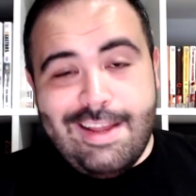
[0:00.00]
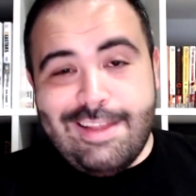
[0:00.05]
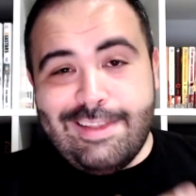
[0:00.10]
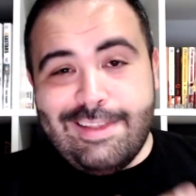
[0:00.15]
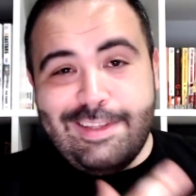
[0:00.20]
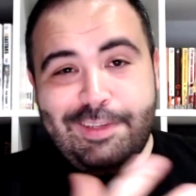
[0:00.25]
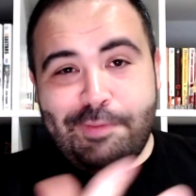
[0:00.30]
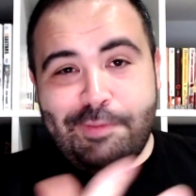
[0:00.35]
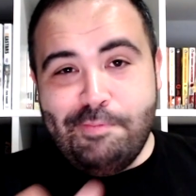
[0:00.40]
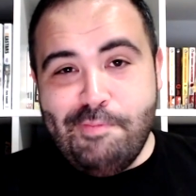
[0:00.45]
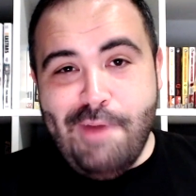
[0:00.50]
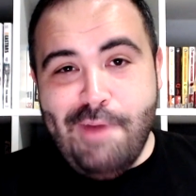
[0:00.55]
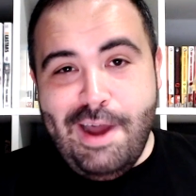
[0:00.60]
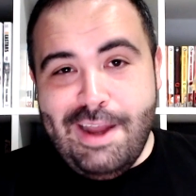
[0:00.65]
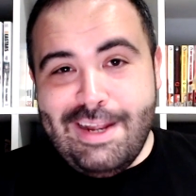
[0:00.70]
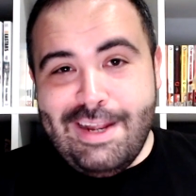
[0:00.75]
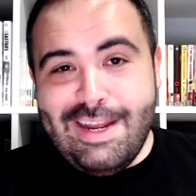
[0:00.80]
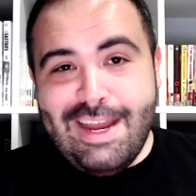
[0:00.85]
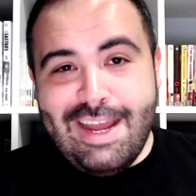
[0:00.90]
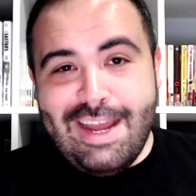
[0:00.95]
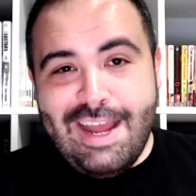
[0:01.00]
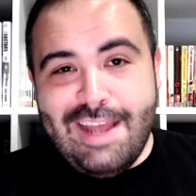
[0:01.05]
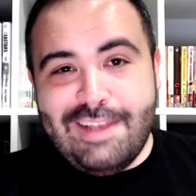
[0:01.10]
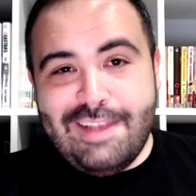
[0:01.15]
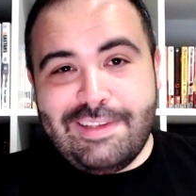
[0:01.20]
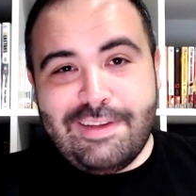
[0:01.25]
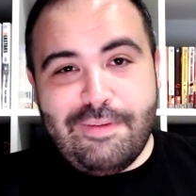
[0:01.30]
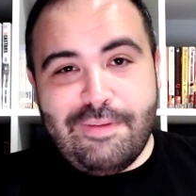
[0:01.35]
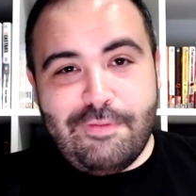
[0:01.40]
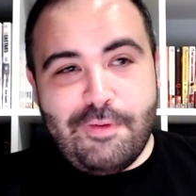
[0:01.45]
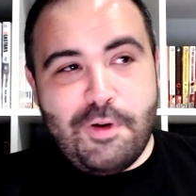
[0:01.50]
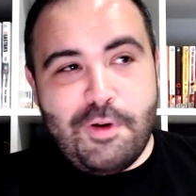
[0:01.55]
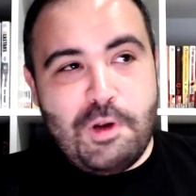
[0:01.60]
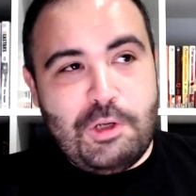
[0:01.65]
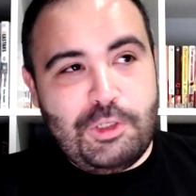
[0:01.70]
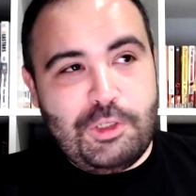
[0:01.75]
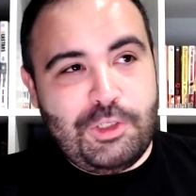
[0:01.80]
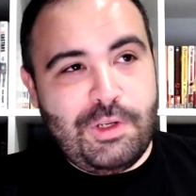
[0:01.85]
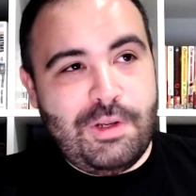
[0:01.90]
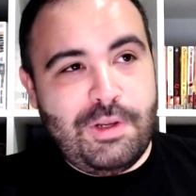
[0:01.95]
this manga-esque
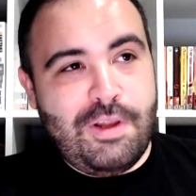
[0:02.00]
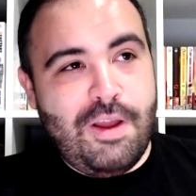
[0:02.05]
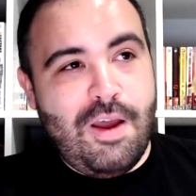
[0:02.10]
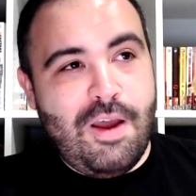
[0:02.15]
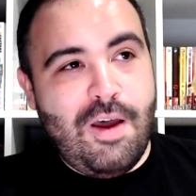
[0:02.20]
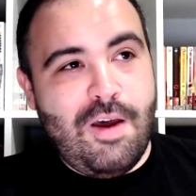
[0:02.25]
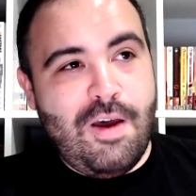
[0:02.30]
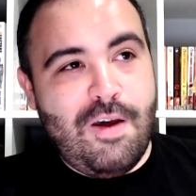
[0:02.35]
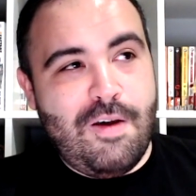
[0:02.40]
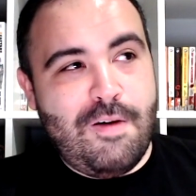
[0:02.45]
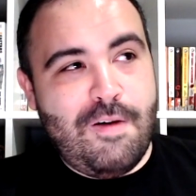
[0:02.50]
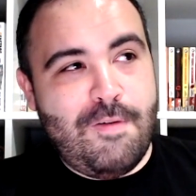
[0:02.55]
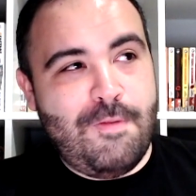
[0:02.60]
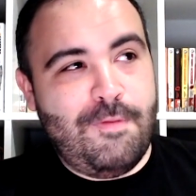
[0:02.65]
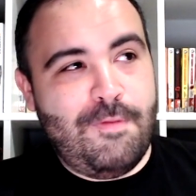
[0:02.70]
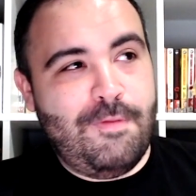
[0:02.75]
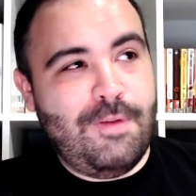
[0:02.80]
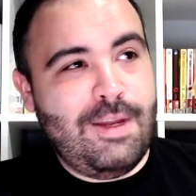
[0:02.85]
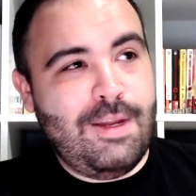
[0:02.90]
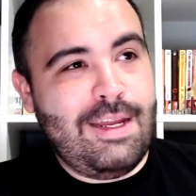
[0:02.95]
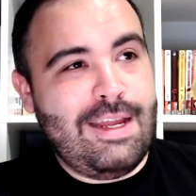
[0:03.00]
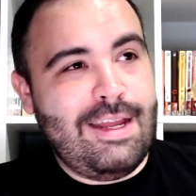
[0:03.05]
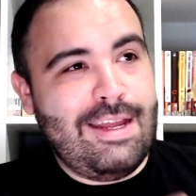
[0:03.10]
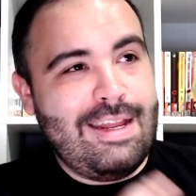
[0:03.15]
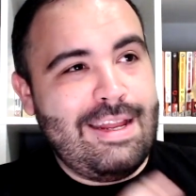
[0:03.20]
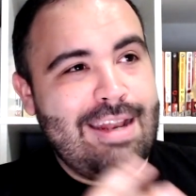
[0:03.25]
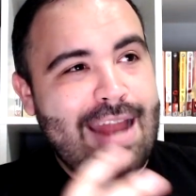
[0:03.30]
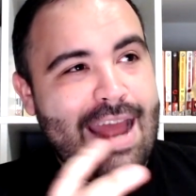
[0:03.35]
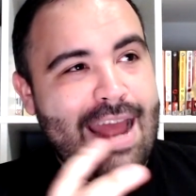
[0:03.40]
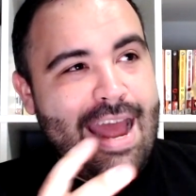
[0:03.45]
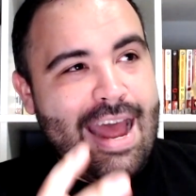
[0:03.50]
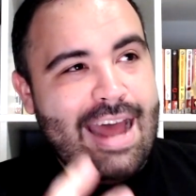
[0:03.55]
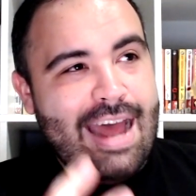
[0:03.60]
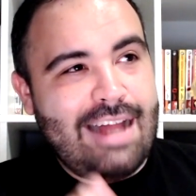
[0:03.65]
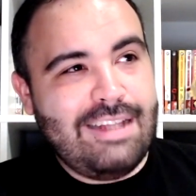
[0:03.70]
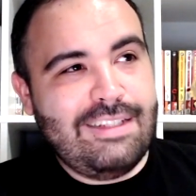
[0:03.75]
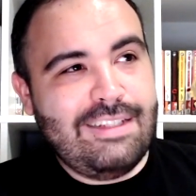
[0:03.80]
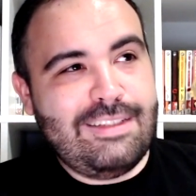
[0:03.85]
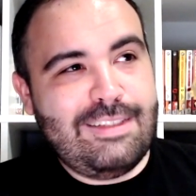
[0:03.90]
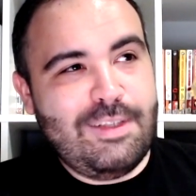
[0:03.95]
version of an
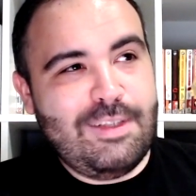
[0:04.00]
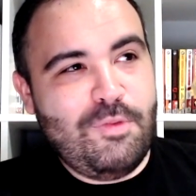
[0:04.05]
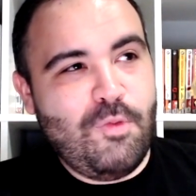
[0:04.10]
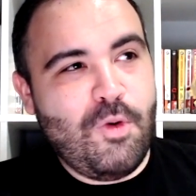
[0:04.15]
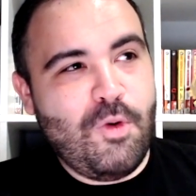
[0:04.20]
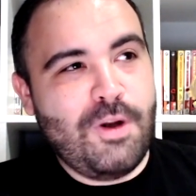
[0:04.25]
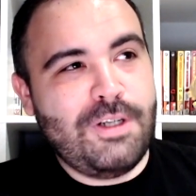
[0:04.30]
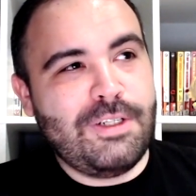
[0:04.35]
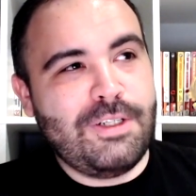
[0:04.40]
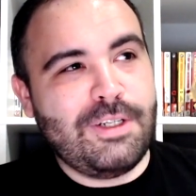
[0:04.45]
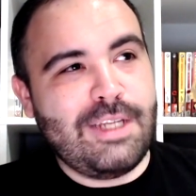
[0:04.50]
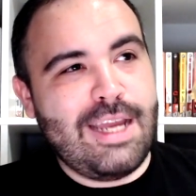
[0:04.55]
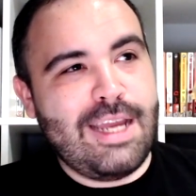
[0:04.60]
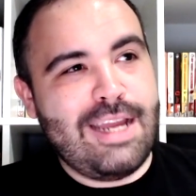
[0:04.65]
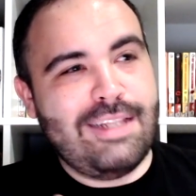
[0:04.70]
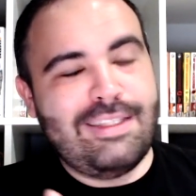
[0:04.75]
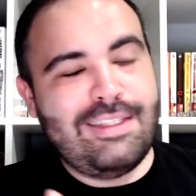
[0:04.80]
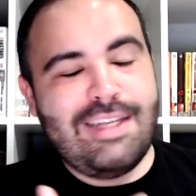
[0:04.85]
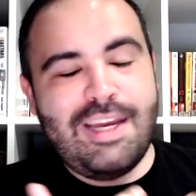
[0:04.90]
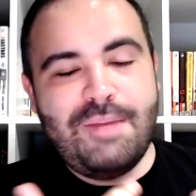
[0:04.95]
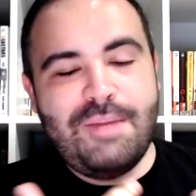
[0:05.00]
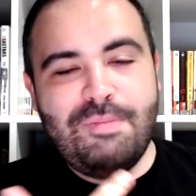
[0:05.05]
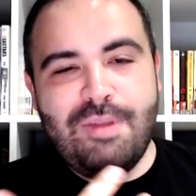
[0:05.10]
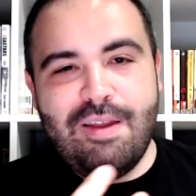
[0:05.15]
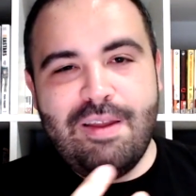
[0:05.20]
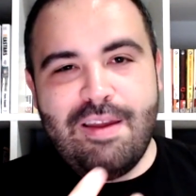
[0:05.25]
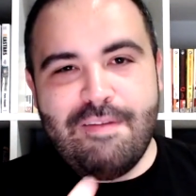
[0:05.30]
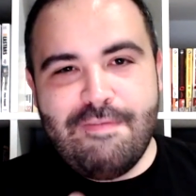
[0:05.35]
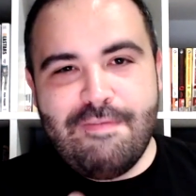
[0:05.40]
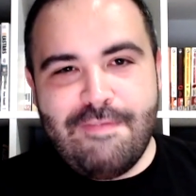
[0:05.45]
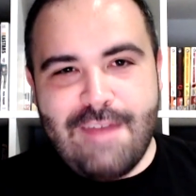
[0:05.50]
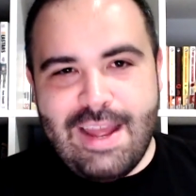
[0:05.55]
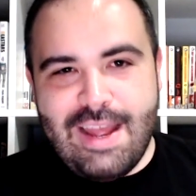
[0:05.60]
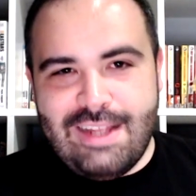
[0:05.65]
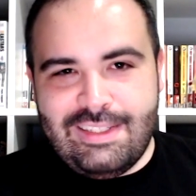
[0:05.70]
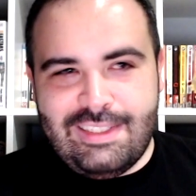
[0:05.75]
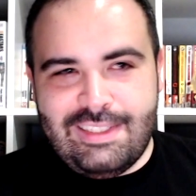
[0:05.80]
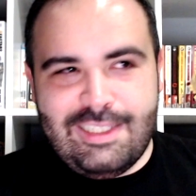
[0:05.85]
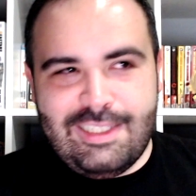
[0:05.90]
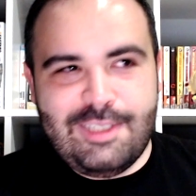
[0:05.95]
Alice in Wonderland type
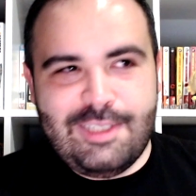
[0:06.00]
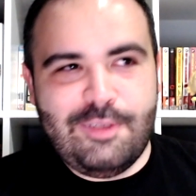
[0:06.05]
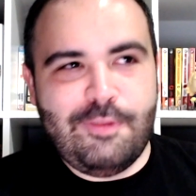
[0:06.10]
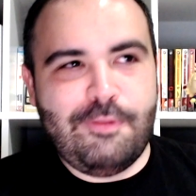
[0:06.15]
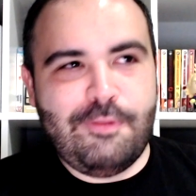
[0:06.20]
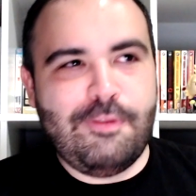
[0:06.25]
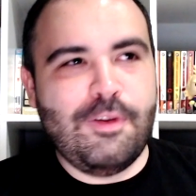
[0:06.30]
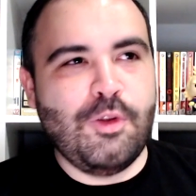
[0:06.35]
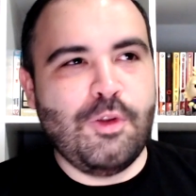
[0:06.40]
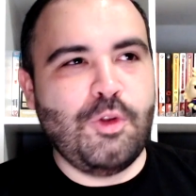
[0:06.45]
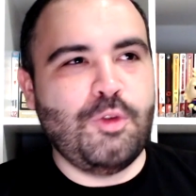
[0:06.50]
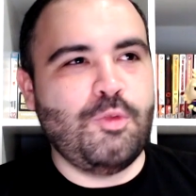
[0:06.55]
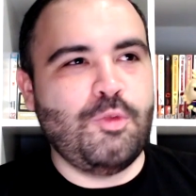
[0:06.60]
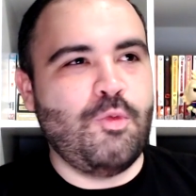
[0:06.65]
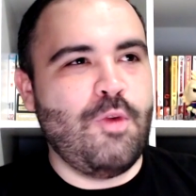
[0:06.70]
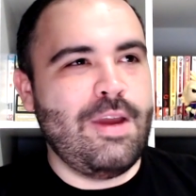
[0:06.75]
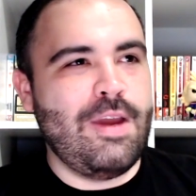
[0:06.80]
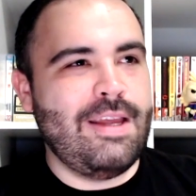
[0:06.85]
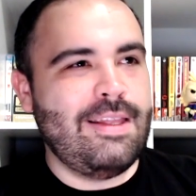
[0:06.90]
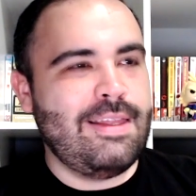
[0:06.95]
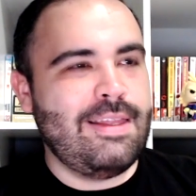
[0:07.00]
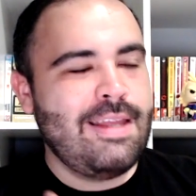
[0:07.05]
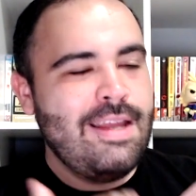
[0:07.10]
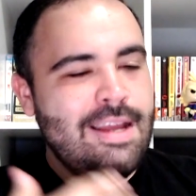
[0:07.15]
event filled with